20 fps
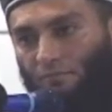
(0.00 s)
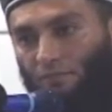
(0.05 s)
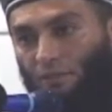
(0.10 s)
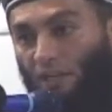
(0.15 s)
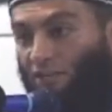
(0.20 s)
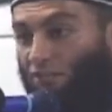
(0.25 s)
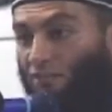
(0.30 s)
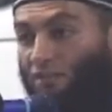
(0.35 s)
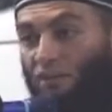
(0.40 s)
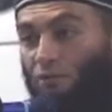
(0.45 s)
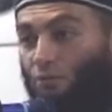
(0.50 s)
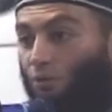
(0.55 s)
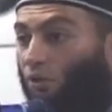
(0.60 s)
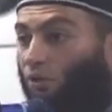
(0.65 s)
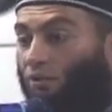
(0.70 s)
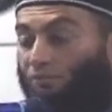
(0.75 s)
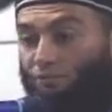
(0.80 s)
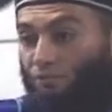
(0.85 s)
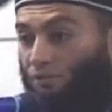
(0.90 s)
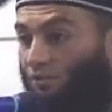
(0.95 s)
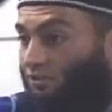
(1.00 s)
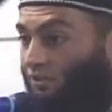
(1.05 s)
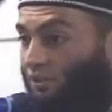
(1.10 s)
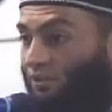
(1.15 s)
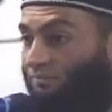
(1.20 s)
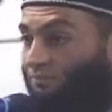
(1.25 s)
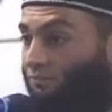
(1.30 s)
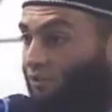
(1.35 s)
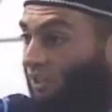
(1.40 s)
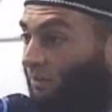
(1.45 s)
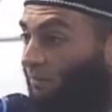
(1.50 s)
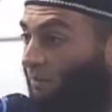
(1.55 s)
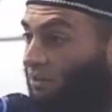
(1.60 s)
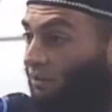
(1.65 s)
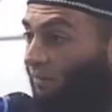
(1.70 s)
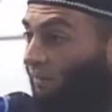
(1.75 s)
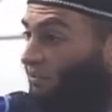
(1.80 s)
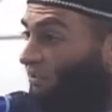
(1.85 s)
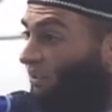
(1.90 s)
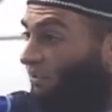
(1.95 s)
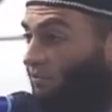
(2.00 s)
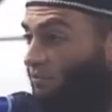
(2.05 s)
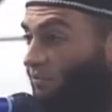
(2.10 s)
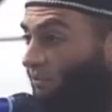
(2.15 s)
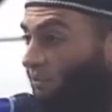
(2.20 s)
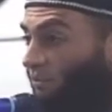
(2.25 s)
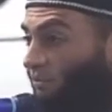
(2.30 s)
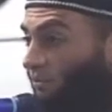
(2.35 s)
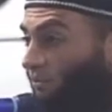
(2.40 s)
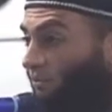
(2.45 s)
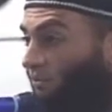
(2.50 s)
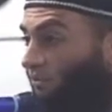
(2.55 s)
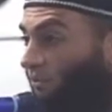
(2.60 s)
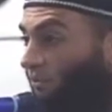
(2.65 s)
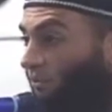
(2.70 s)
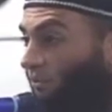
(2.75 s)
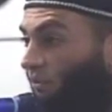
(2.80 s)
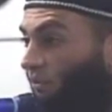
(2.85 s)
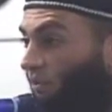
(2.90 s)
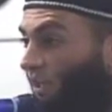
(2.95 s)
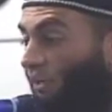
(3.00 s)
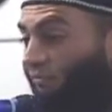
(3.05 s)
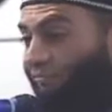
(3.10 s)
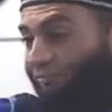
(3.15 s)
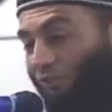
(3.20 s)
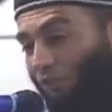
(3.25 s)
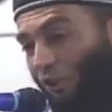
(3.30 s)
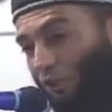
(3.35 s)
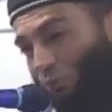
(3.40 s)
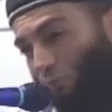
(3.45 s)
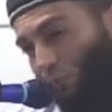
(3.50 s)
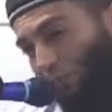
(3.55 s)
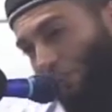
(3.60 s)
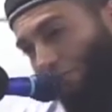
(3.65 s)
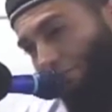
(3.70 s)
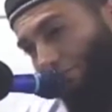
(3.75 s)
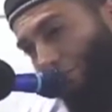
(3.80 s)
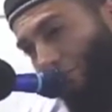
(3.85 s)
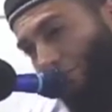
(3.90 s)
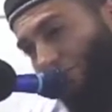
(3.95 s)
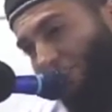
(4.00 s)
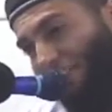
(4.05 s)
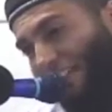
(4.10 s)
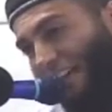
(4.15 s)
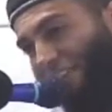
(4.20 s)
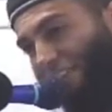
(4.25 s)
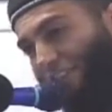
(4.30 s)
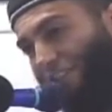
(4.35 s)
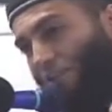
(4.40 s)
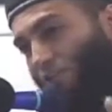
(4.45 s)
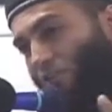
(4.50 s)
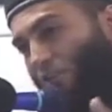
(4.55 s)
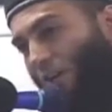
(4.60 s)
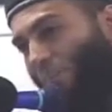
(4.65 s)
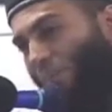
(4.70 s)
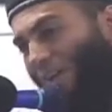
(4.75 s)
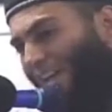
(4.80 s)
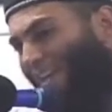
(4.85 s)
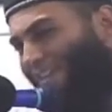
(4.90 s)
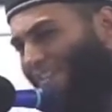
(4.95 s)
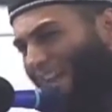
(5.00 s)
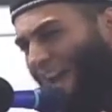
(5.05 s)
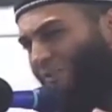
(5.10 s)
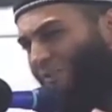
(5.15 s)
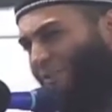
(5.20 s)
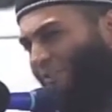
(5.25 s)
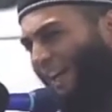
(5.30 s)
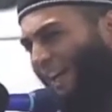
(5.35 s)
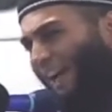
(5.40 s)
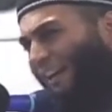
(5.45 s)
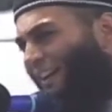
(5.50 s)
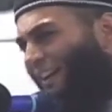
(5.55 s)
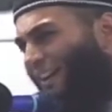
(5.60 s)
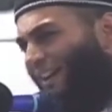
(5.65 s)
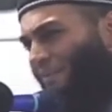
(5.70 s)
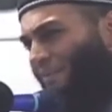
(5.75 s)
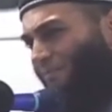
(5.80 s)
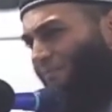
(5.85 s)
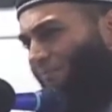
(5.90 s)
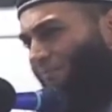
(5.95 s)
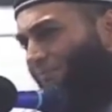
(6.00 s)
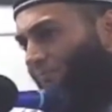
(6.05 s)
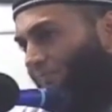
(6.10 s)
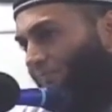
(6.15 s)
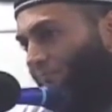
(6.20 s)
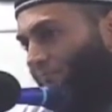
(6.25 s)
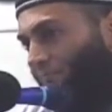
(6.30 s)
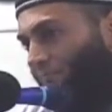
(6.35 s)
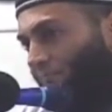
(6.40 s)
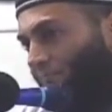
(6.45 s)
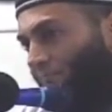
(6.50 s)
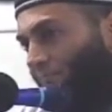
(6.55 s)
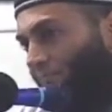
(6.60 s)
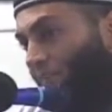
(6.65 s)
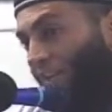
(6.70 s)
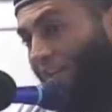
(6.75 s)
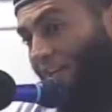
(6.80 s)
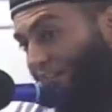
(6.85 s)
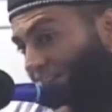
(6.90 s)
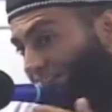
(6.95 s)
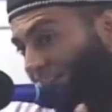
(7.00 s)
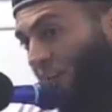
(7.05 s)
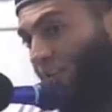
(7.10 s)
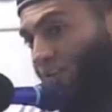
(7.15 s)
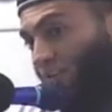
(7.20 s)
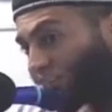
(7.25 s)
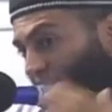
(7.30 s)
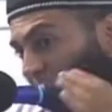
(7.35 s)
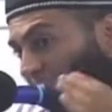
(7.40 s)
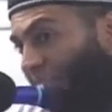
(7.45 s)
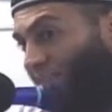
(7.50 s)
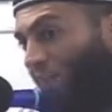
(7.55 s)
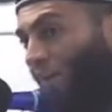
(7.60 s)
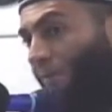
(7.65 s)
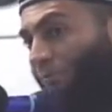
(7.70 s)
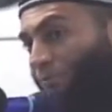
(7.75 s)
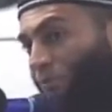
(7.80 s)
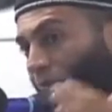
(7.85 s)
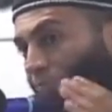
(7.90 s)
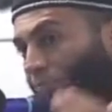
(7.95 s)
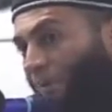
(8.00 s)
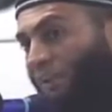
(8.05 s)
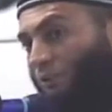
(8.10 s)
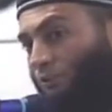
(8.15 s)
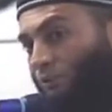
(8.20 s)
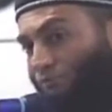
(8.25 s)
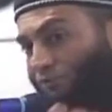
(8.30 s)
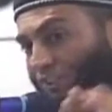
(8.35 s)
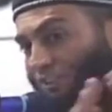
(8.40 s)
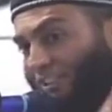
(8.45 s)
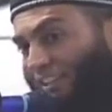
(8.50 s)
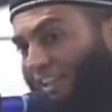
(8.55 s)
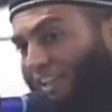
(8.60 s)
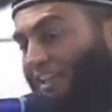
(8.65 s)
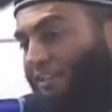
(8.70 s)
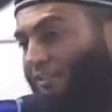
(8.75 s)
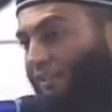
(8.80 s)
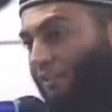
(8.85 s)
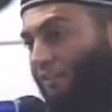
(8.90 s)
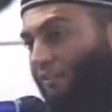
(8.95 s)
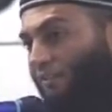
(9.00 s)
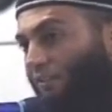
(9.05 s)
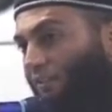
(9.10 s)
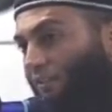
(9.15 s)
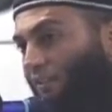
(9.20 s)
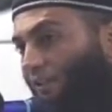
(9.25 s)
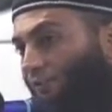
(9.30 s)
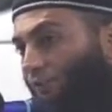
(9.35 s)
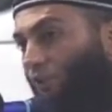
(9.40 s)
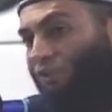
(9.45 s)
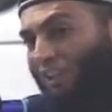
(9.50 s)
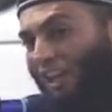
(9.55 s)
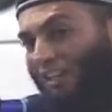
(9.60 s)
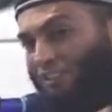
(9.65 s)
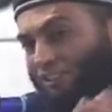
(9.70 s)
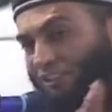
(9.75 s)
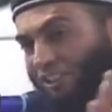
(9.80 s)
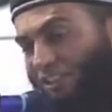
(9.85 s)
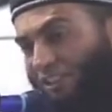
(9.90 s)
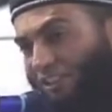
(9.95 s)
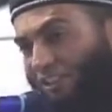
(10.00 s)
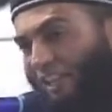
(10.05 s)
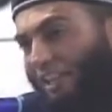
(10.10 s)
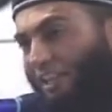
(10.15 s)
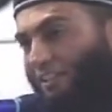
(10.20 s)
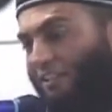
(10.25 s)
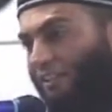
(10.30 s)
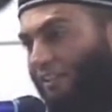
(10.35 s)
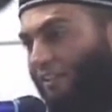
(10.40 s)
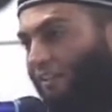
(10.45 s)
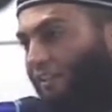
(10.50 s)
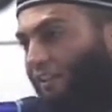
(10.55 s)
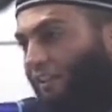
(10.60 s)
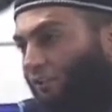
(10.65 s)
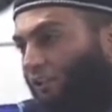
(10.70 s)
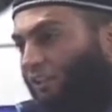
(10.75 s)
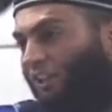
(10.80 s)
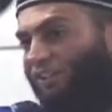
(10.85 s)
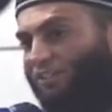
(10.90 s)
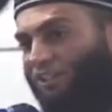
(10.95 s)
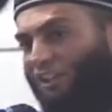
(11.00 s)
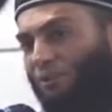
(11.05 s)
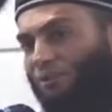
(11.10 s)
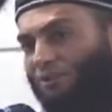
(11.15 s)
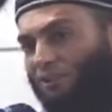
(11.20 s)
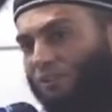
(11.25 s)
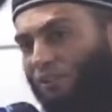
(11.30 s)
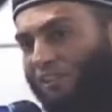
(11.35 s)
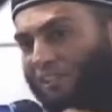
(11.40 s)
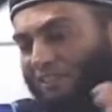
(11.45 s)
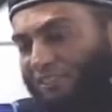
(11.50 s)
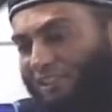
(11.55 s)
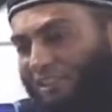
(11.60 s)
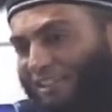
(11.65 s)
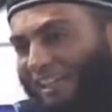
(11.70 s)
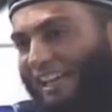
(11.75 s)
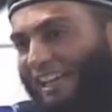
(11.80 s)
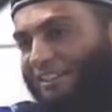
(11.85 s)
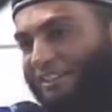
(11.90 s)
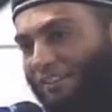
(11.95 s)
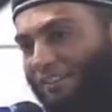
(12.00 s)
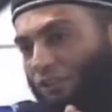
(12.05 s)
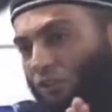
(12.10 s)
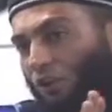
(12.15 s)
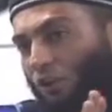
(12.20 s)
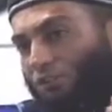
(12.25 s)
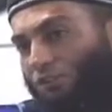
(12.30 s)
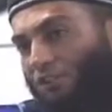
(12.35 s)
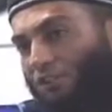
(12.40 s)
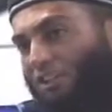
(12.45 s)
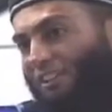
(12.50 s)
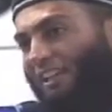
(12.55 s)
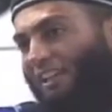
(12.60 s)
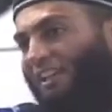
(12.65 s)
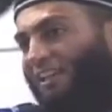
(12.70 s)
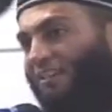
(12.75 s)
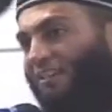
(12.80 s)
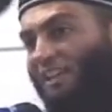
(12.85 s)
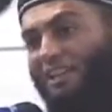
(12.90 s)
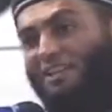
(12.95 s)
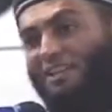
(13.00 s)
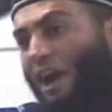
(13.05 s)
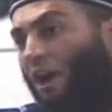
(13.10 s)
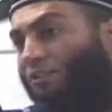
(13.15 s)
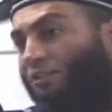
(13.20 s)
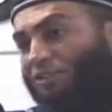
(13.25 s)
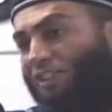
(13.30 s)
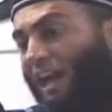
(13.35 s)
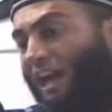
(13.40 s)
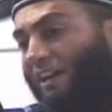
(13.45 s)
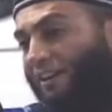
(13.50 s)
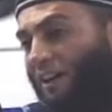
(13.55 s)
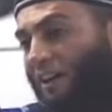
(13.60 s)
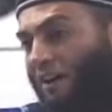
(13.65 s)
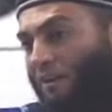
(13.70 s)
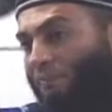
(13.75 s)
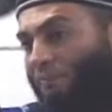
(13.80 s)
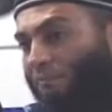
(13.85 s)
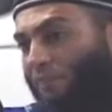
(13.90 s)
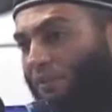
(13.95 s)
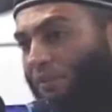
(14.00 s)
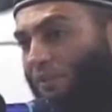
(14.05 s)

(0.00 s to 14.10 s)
That's like work, for example. How many of us go to work? At first, when he first started his job, he knows it's haram. He knows it's haram to mix with this lady, to touch this lady, to continuously look at this lady and talk to this lady. He knows it's haram.